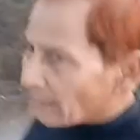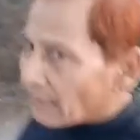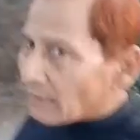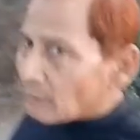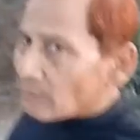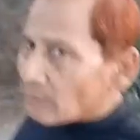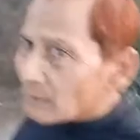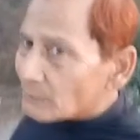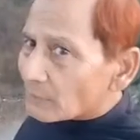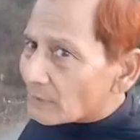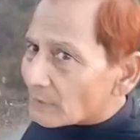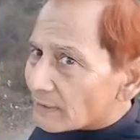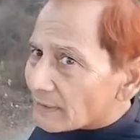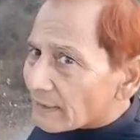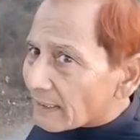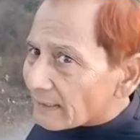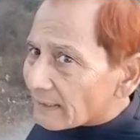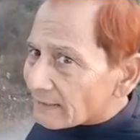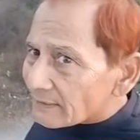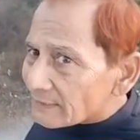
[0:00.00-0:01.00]
I want to
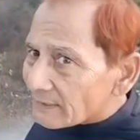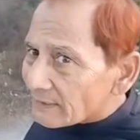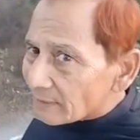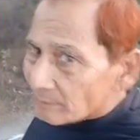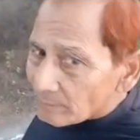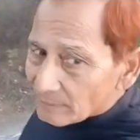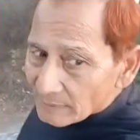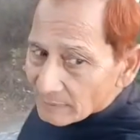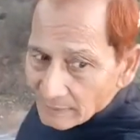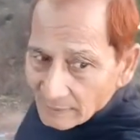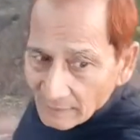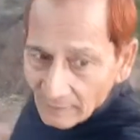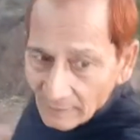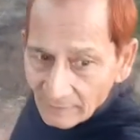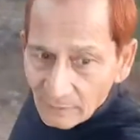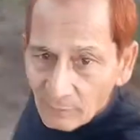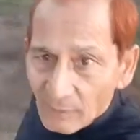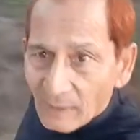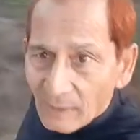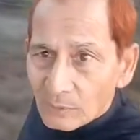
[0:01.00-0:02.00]
encourage them
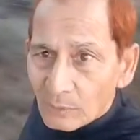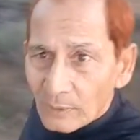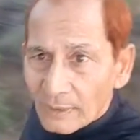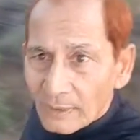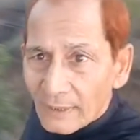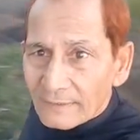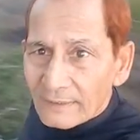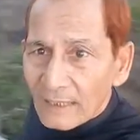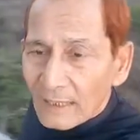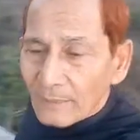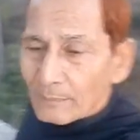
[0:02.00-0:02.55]
and I want to let